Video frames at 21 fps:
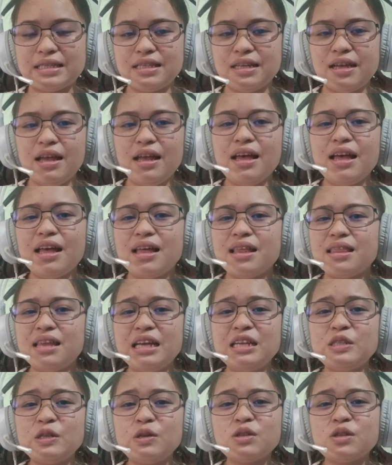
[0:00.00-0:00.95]
They don't
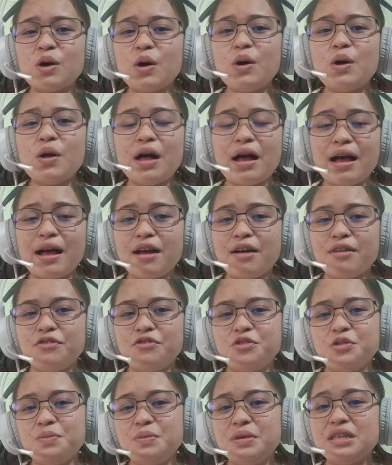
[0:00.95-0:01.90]
all have to be
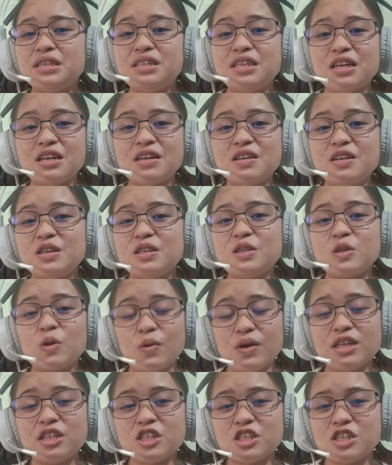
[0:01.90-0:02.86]
serious
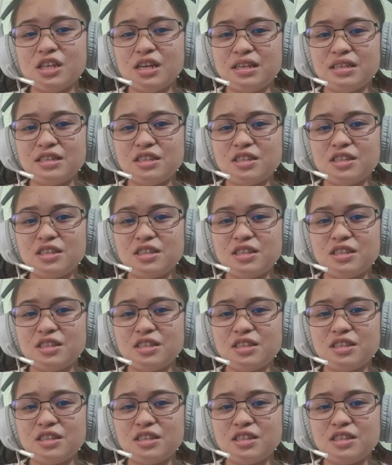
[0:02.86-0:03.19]
questions.